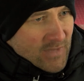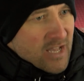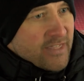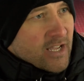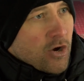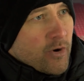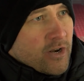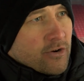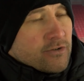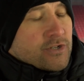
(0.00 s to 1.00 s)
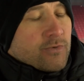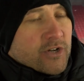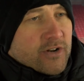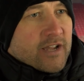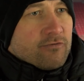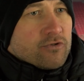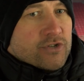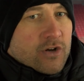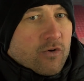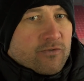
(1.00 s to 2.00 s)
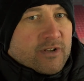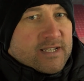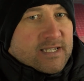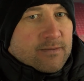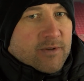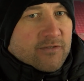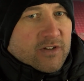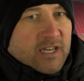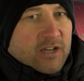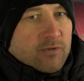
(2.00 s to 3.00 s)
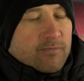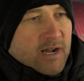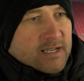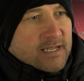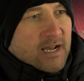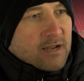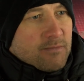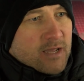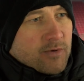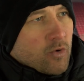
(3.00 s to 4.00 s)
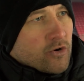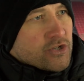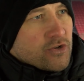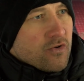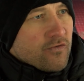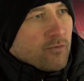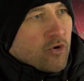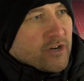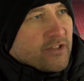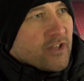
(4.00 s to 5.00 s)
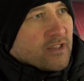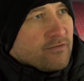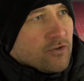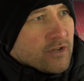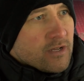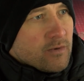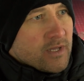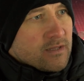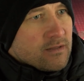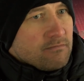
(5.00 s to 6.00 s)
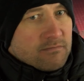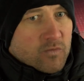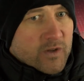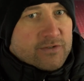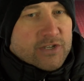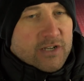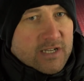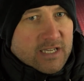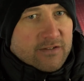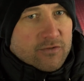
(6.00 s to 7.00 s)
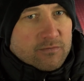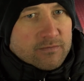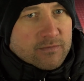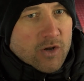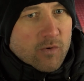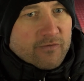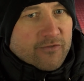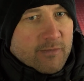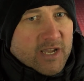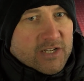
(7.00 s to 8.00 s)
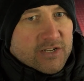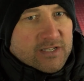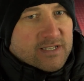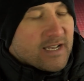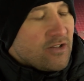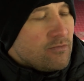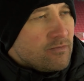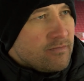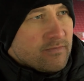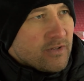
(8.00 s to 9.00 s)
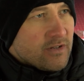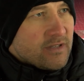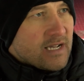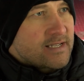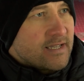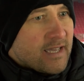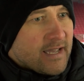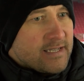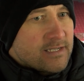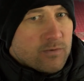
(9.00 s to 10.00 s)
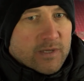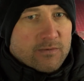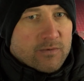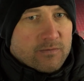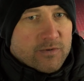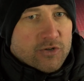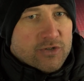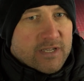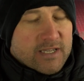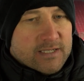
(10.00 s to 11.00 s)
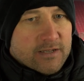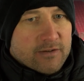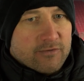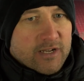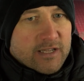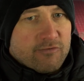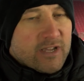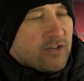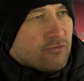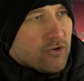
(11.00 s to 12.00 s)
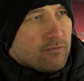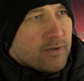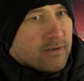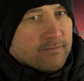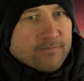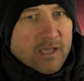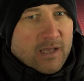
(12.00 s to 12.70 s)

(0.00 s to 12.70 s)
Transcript: And then going on to a great run, so hopefully this is a bit of a kick up the backside. Maybe one or two of them already think they've done it, when we've certainly given them no information to tell them that that's the case. We just need to really regroup and